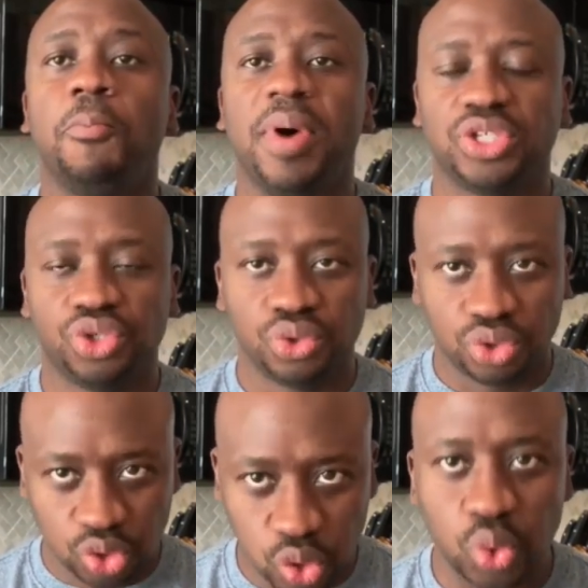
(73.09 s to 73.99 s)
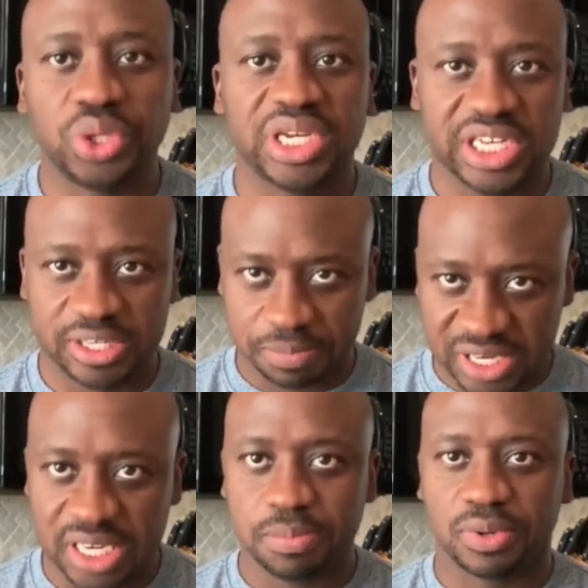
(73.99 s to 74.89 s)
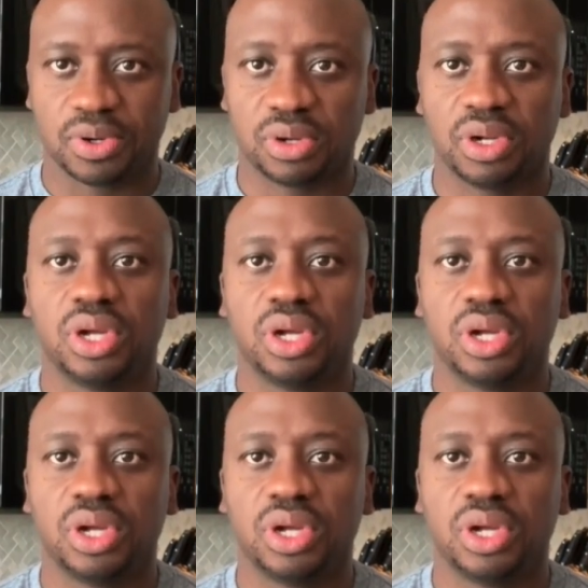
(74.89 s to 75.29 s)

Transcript: but you do need people